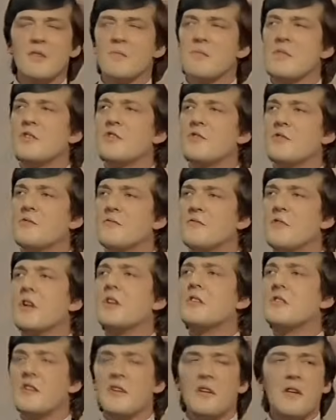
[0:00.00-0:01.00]
the most
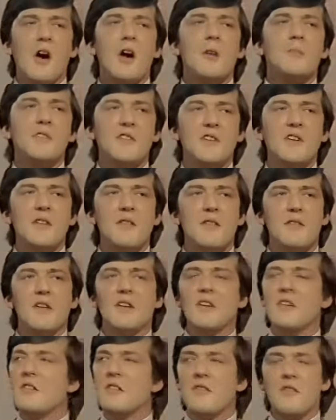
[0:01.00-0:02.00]
revolting, obscene
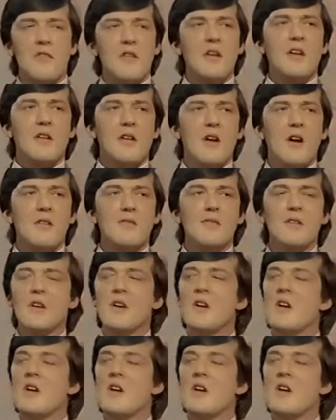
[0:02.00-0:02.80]
thing you can think of.